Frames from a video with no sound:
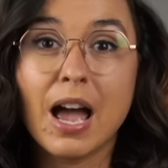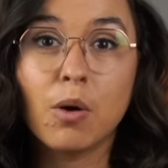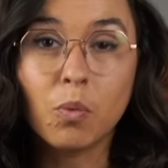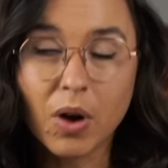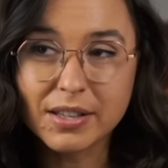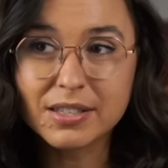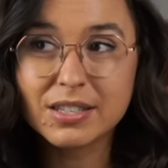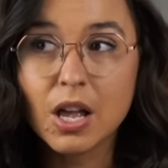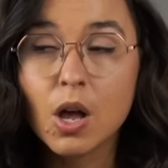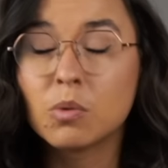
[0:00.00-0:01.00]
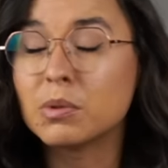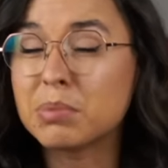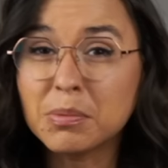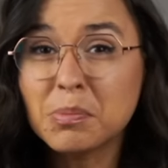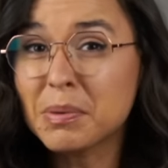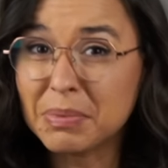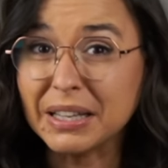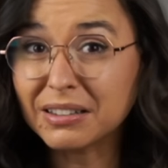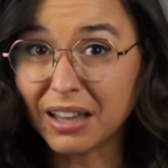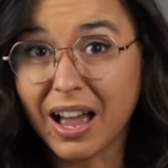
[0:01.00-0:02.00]
at once would probably be
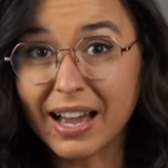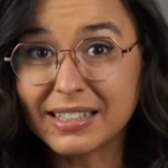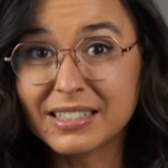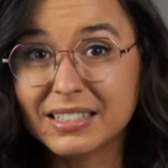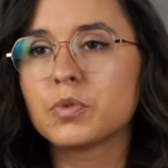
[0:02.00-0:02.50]
a lot.